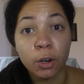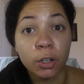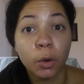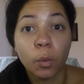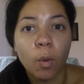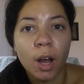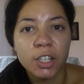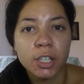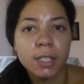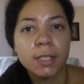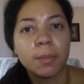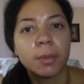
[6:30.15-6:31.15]
or you're
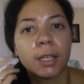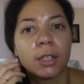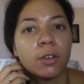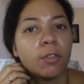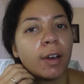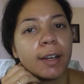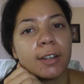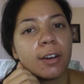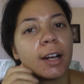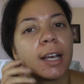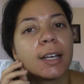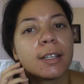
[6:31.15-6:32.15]
watching something and you find your
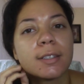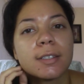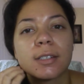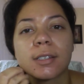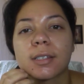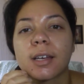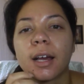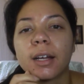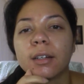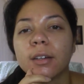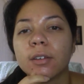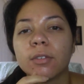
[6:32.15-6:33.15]
hands just
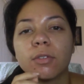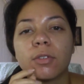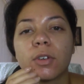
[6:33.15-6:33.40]
kind of